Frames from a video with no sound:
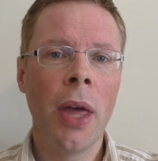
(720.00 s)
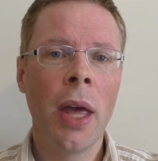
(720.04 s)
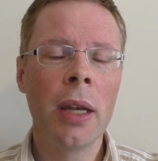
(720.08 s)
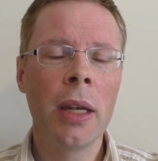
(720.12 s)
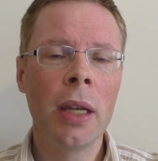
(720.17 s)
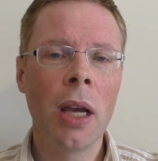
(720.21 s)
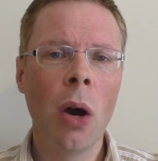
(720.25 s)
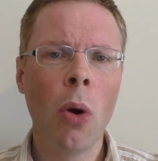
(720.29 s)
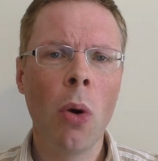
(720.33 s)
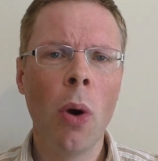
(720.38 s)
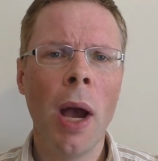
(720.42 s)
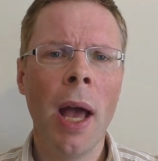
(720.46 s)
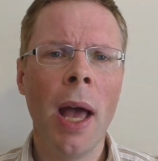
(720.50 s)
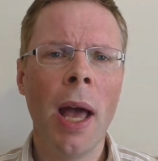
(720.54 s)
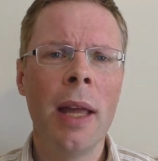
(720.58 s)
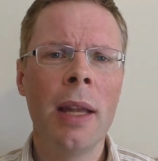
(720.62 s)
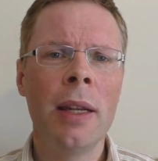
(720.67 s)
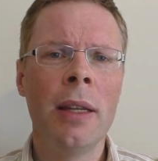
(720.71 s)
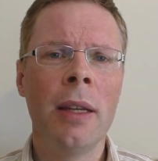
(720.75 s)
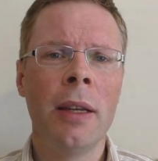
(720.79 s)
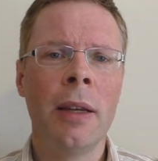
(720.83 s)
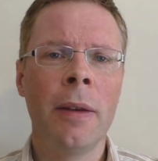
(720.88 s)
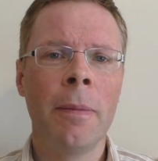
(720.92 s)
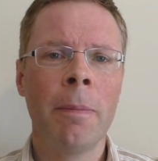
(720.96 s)
then go
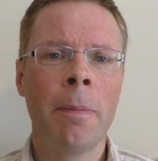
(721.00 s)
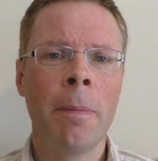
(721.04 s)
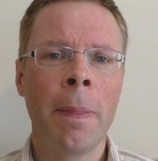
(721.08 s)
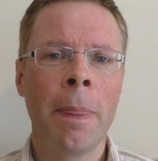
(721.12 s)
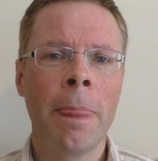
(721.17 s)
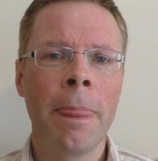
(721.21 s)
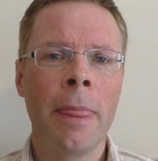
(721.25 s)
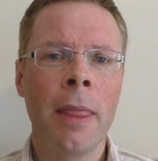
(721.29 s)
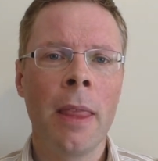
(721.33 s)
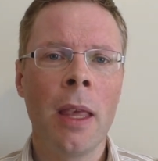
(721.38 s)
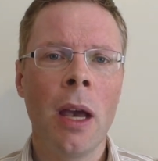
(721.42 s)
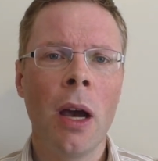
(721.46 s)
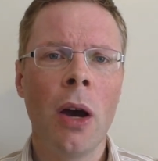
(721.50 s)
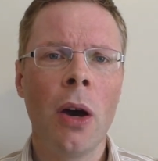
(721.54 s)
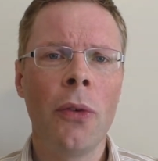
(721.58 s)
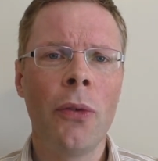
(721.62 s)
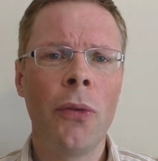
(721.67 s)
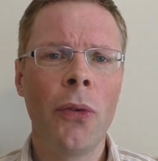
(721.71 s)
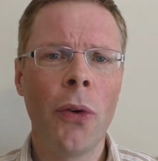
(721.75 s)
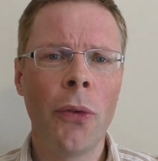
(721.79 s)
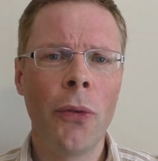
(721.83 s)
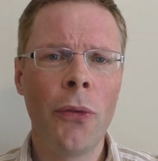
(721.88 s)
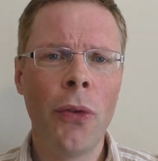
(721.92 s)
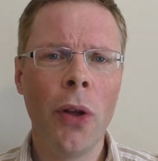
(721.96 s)
ahead and
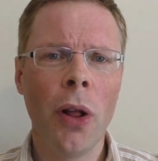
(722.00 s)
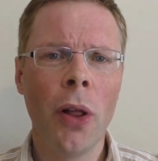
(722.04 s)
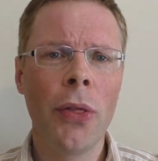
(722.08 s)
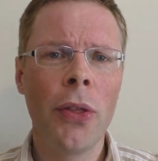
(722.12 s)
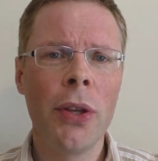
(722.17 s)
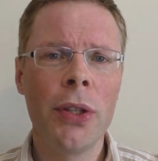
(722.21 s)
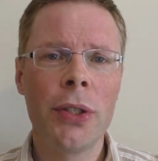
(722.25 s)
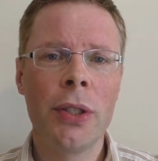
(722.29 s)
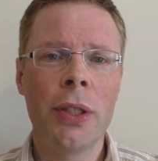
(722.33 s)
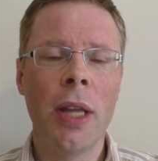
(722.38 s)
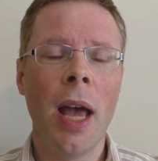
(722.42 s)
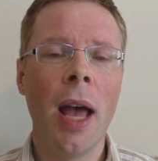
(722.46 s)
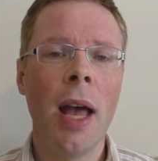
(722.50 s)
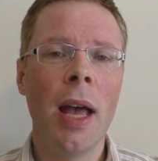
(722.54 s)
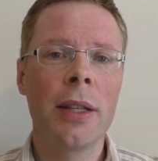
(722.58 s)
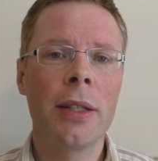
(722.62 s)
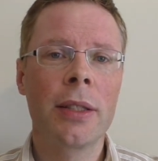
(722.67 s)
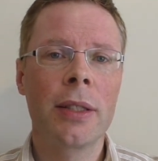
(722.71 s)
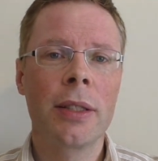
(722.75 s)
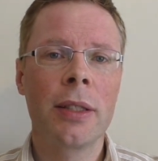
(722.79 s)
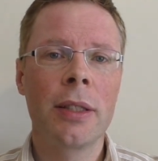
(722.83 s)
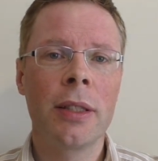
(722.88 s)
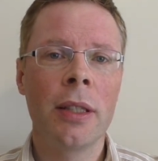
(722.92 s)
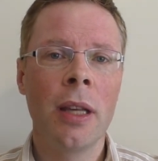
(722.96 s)
fulfill these
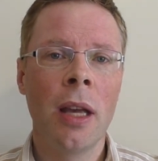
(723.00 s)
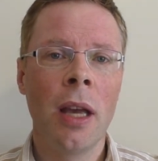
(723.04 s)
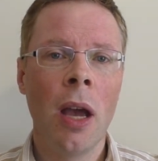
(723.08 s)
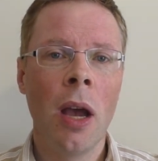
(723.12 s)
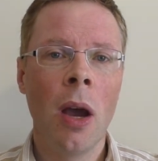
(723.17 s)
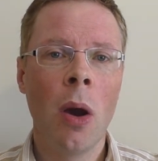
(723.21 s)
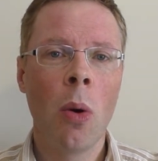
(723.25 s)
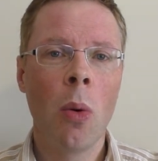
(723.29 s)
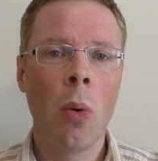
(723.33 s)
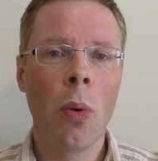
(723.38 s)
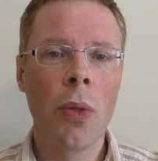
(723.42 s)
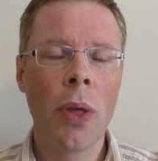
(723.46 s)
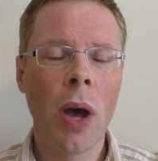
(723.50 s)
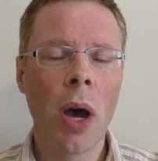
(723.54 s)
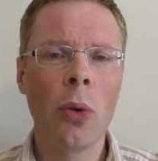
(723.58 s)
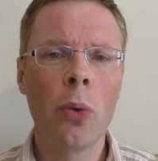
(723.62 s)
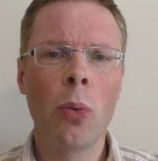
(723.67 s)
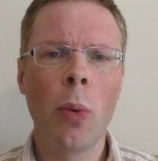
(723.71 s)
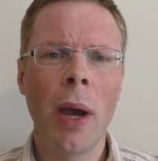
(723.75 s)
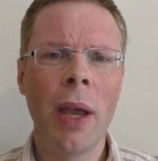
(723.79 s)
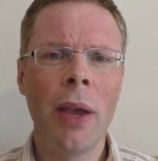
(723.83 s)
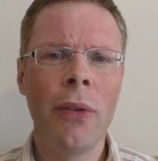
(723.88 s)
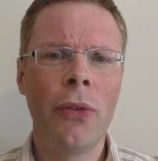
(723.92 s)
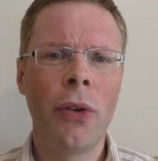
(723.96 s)
tasks without
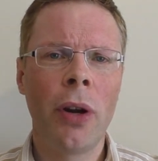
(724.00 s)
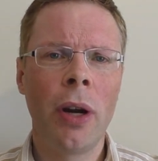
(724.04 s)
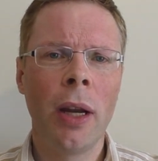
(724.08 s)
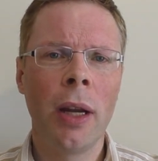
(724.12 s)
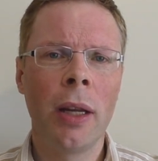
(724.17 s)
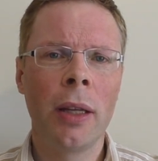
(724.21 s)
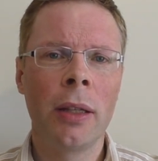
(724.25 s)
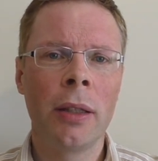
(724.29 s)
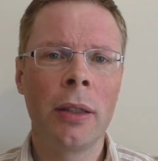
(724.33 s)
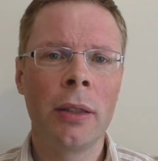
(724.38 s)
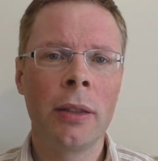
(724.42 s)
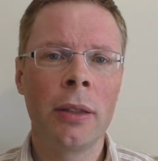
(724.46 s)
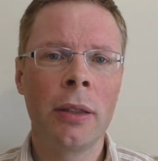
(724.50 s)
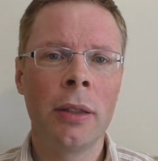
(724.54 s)
wavering.